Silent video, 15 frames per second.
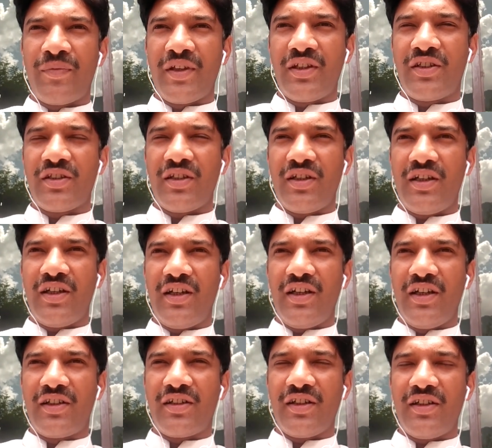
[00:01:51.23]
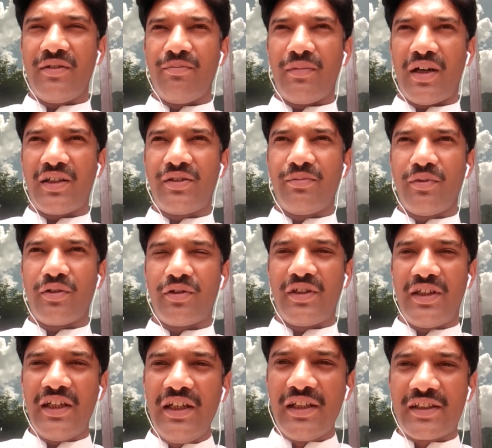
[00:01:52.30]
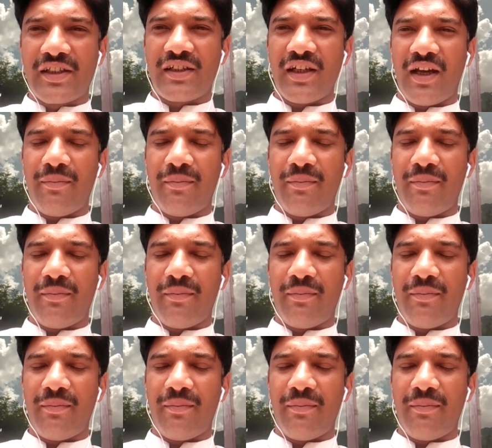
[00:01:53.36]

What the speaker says: It much more deals